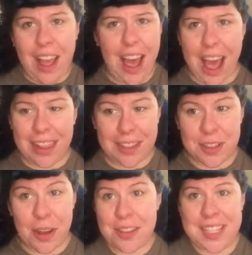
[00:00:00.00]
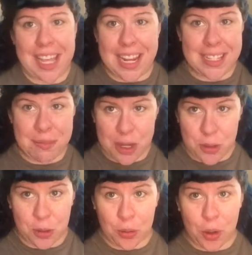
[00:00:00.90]
I like to call this the
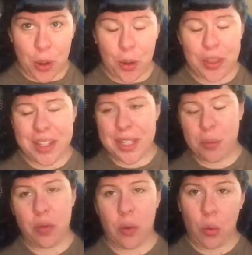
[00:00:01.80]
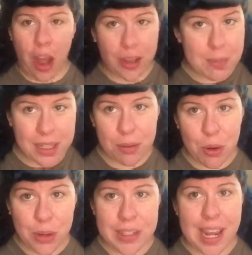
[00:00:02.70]
asymmetrical roll. This is more of a rockabilly
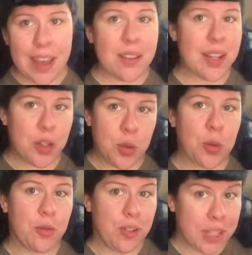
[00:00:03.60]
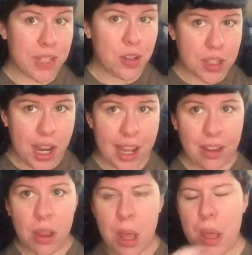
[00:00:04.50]
roll style than a true vintage
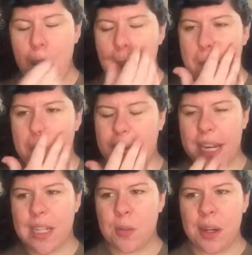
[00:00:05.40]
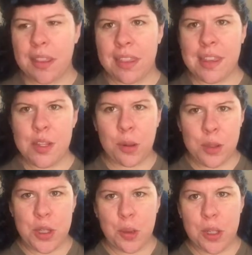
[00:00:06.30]
style. But it is one of the things you
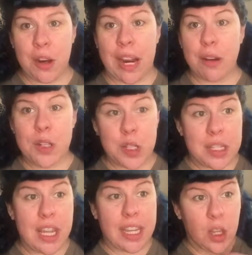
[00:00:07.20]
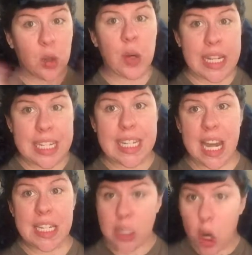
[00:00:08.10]
can do when your hair is just like crazy
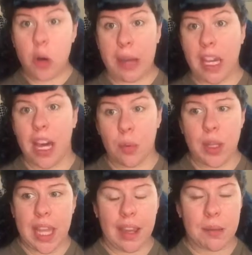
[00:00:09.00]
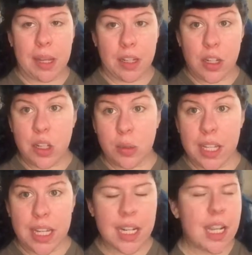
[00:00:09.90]
nuts and oh my god, what the heck am I going to do with
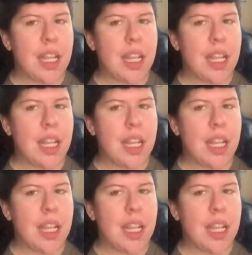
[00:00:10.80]
it?